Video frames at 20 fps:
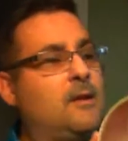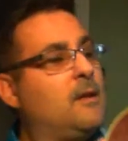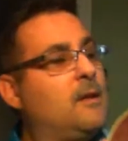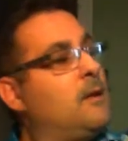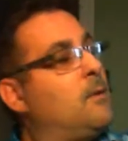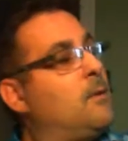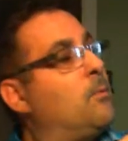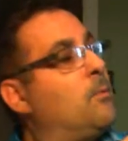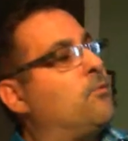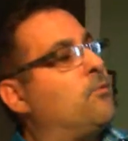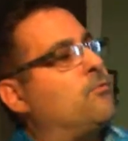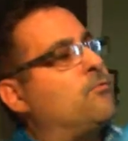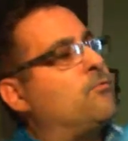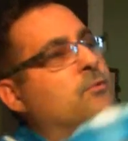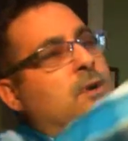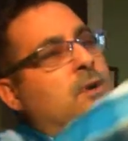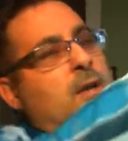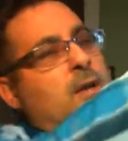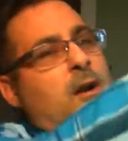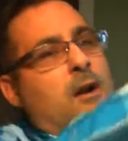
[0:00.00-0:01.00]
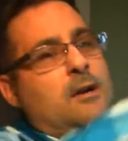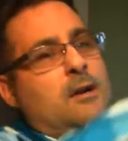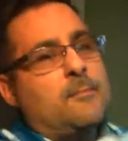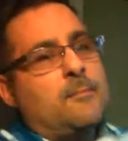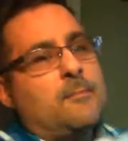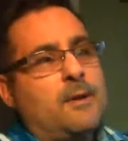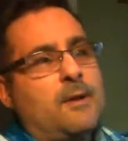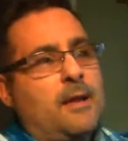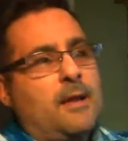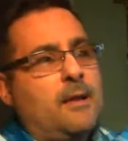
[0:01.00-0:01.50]
It was really hard to
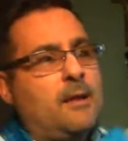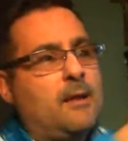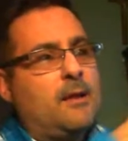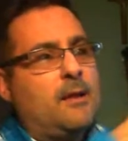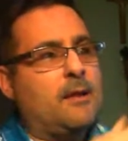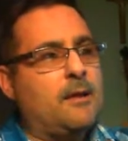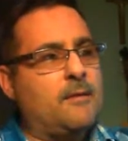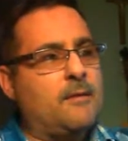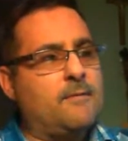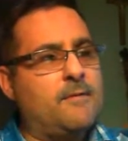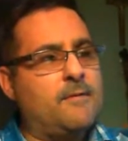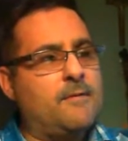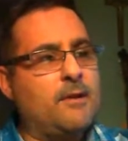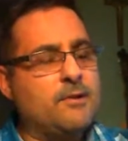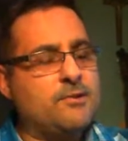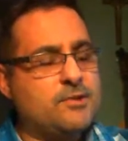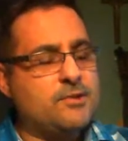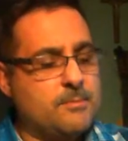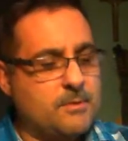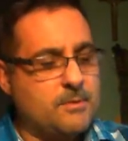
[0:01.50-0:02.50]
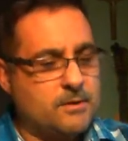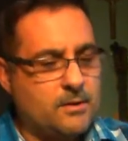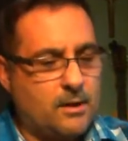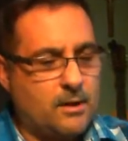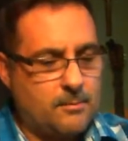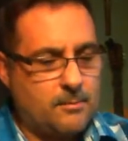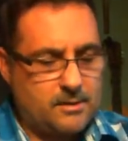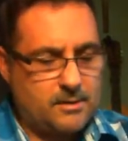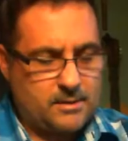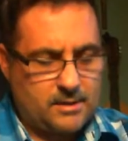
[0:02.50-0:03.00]
play. Very cheap guitar,
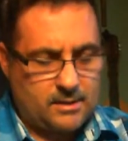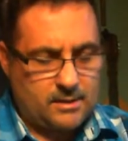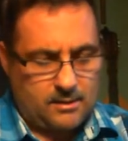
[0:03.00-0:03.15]
but.